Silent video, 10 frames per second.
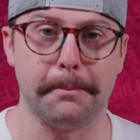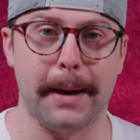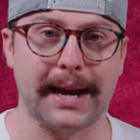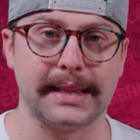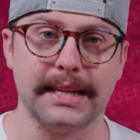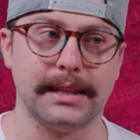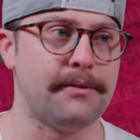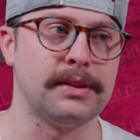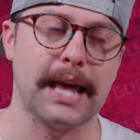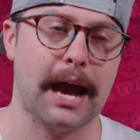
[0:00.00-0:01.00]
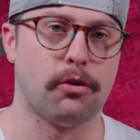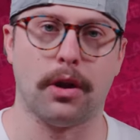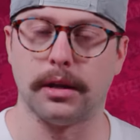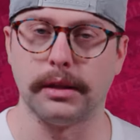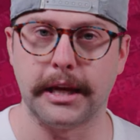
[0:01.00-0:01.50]
him back at the 11th hour
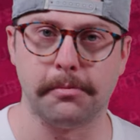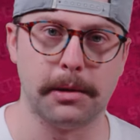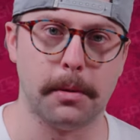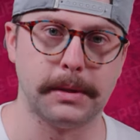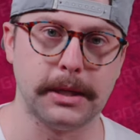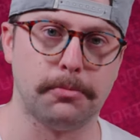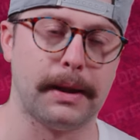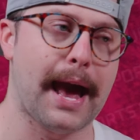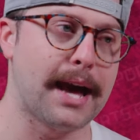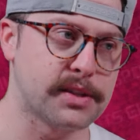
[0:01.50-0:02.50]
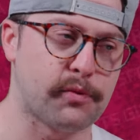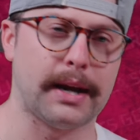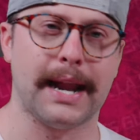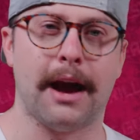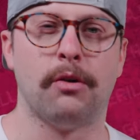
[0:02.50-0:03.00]
on a league minimum deal, but as of
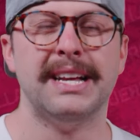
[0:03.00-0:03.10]
right now,